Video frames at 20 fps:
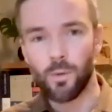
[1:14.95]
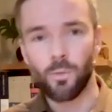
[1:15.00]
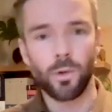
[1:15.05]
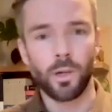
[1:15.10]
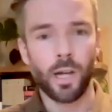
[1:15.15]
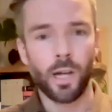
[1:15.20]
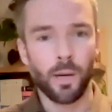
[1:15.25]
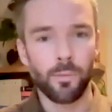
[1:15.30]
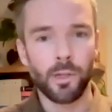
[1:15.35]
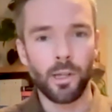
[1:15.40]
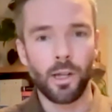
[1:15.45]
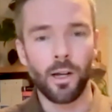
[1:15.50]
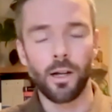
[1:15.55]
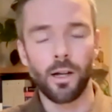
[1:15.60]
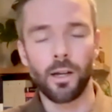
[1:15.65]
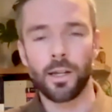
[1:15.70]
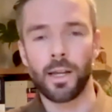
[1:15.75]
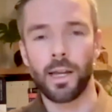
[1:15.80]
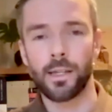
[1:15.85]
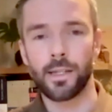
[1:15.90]
would come
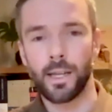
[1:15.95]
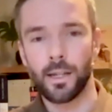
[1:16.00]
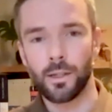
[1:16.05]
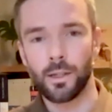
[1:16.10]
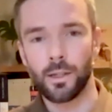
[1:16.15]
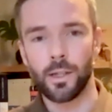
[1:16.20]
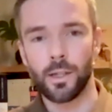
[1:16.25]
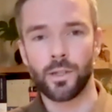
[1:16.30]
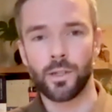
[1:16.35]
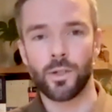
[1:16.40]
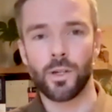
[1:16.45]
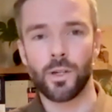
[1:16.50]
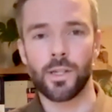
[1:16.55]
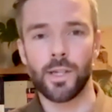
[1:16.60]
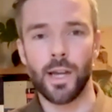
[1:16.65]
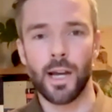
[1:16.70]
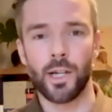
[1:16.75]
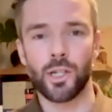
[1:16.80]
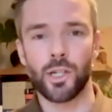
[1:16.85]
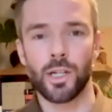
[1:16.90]
along and take a look at the
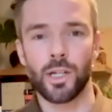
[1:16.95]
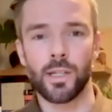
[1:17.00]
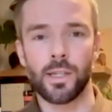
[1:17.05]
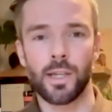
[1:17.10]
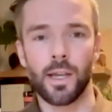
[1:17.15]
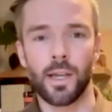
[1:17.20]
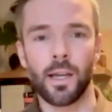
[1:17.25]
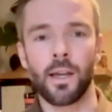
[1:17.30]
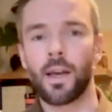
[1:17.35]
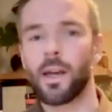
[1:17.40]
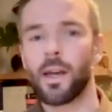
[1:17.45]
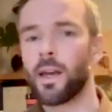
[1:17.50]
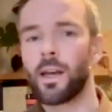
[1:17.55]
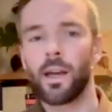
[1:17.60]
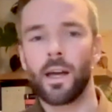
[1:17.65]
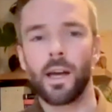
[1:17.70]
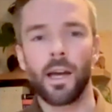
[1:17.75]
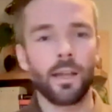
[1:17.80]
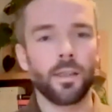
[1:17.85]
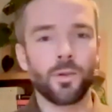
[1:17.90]
transaction and say,
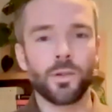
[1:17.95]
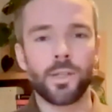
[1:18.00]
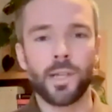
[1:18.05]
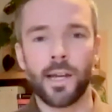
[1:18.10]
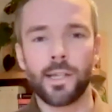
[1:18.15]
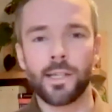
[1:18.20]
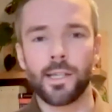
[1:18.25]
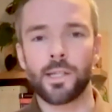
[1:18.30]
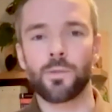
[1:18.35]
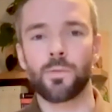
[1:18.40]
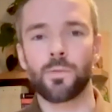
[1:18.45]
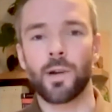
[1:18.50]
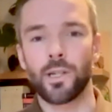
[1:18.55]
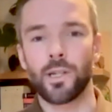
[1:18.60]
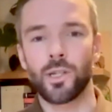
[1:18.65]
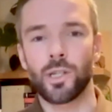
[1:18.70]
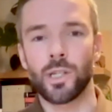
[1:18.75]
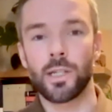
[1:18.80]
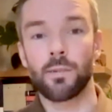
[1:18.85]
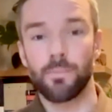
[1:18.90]
hey, those assets were
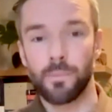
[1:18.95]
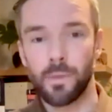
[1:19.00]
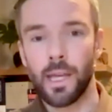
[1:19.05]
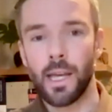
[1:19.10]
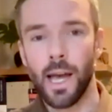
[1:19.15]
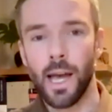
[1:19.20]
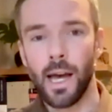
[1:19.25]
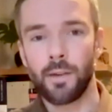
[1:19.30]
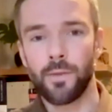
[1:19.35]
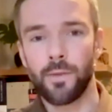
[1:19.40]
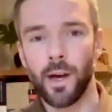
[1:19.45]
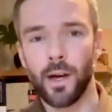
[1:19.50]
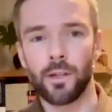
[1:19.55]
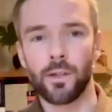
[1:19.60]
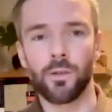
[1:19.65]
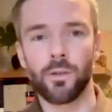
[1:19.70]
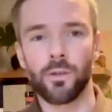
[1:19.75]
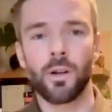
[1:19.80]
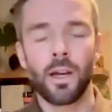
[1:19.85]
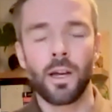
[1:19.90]
actually, they had
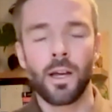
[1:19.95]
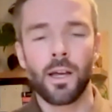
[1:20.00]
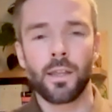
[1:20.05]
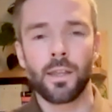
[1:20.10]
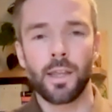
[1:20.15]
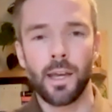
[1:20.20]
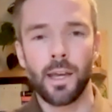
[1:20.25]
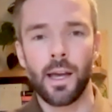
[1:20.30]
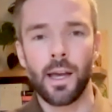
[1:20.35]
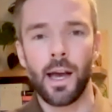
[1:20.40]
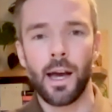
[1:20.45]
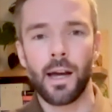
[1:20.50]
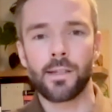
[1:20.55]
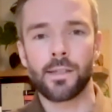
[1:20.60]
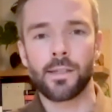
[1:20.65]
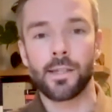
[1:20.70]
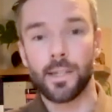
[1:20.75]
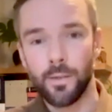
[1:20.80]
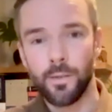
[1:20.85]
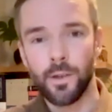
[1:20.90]
value. They had
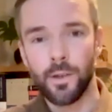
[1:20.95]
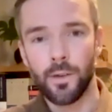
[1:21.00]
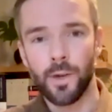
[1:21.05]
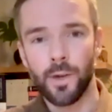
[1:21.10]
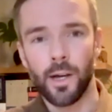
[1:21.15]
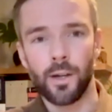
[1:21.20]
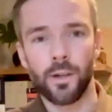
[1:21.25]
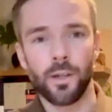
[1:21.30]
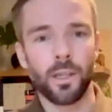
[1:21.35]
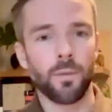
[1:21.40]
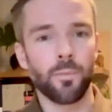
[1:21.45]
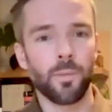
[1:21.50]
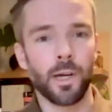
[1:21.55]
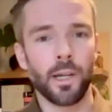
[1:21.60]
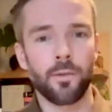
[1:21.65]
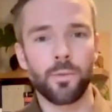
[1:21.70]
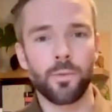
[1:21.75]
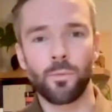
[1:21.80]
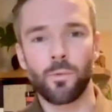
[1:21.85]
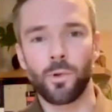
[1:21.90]
significant value. They might
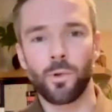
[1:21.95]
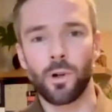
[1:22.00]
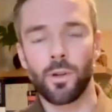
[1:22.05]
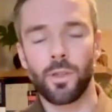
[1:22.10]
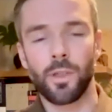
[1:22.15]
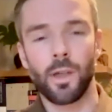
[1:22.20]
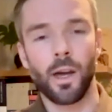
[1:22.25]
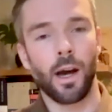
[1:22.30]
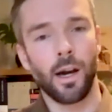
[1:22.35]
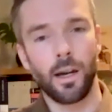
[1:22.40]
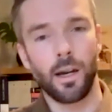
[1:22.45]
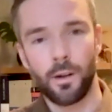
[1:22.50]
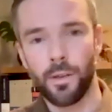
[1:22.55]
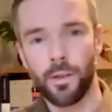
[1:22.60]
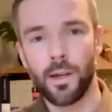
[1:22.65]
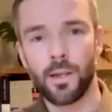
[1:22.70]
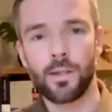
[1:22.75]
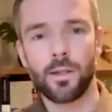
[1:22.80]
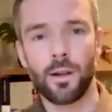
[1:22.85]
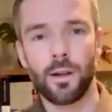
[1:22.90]
have been worth
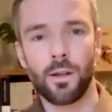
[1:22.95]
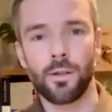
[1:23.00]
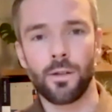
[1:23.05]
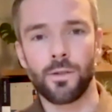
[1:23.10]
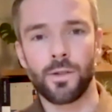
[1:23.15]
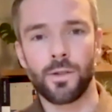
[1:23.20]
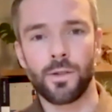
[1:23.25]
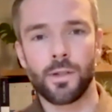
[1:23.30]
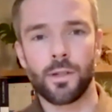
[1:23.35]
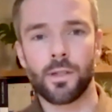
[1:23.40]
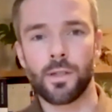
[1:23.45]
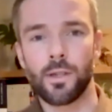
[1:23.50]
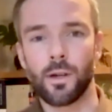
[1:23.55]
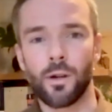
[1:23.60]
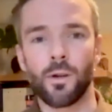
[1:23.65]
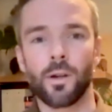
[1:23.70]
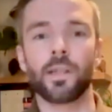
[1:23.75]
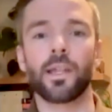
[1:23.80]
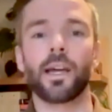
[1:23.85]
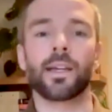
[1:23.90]
$100,000. So
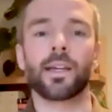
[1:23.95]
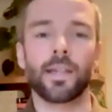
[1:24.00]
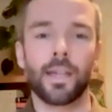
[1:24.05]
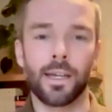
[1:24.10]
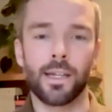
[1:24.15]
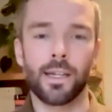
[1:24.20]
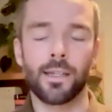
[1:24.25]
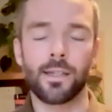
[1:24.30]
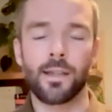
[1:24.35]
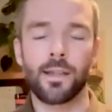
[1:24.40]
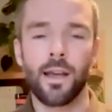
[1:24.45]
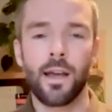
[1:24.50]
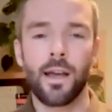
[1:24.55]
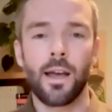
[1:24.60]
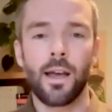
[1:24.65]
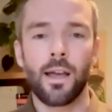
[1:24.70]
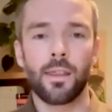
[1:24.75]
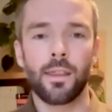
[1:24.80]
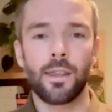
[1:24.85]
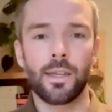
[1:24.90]
in that case,
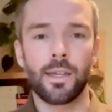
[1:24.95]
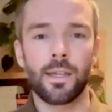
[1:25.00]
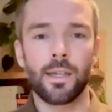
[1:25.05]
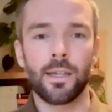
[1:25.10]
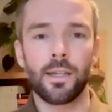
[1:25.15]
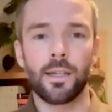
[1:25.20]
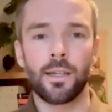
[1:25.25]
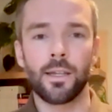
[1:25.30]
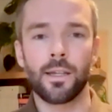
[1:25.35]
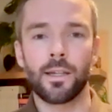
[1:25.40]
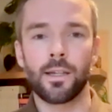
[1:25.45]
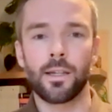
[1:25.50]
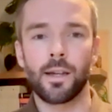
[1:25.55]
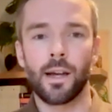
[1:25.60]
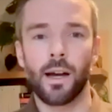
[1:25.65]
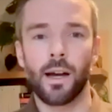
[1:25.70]
the